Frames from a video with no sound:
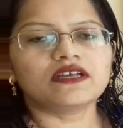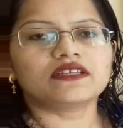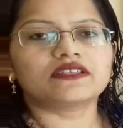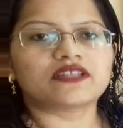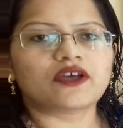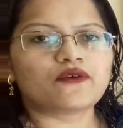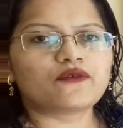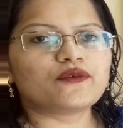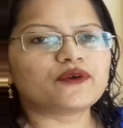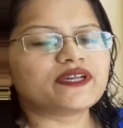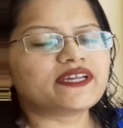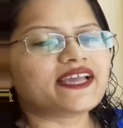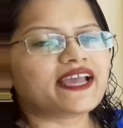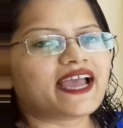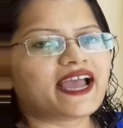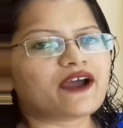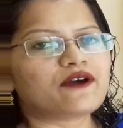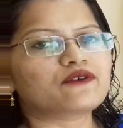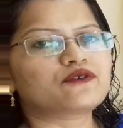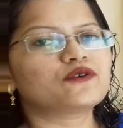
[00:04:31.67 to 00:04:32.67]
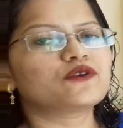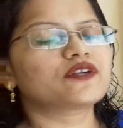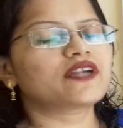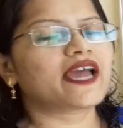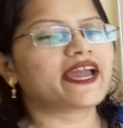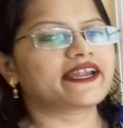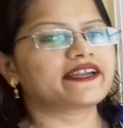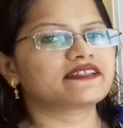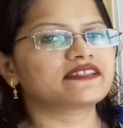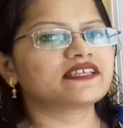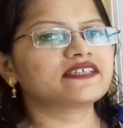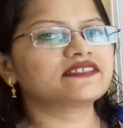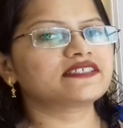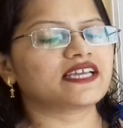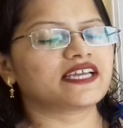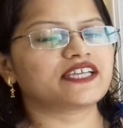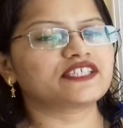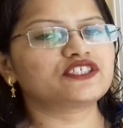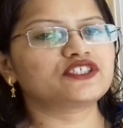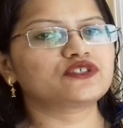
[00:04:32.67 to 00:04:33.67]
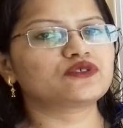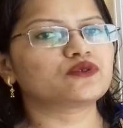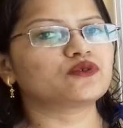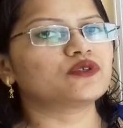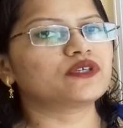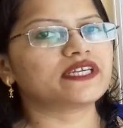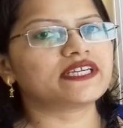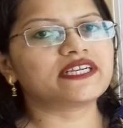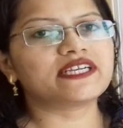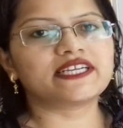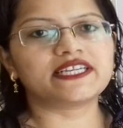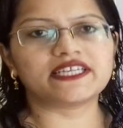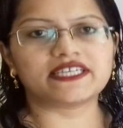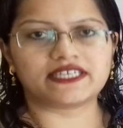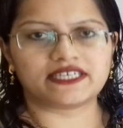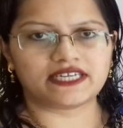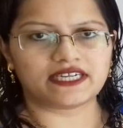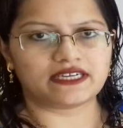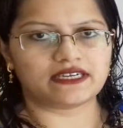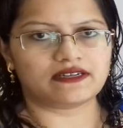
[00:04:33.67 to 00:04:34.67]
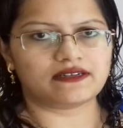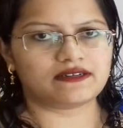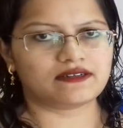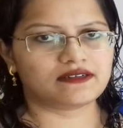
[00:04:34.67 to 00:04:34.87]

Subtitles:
Now we have to write this H2 in detail.